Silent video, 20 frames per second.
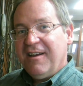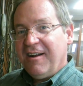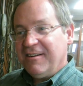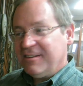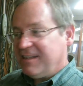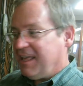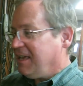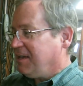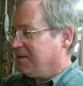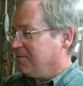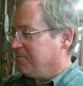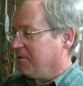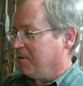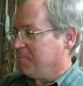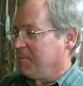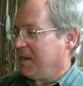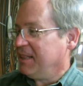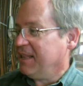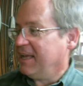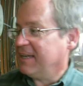taken from,
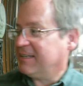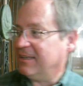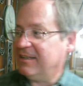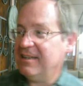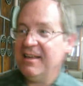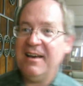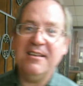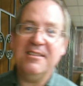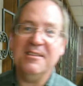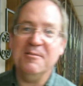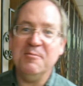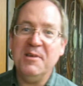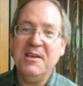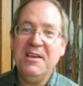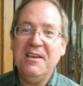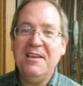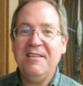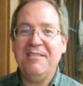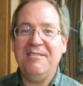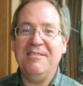I like to tell them
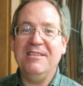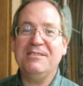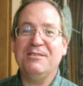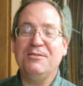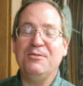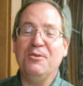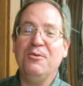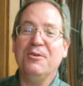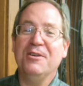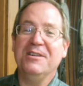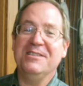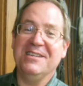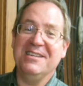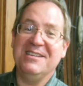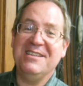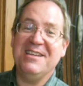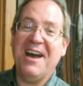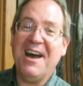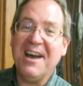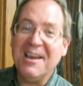this door is a
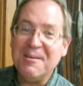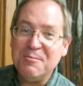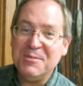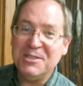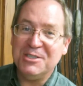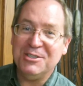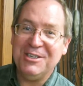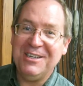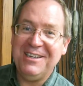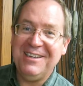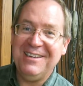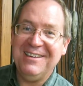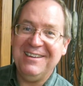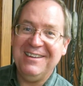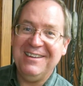time machine.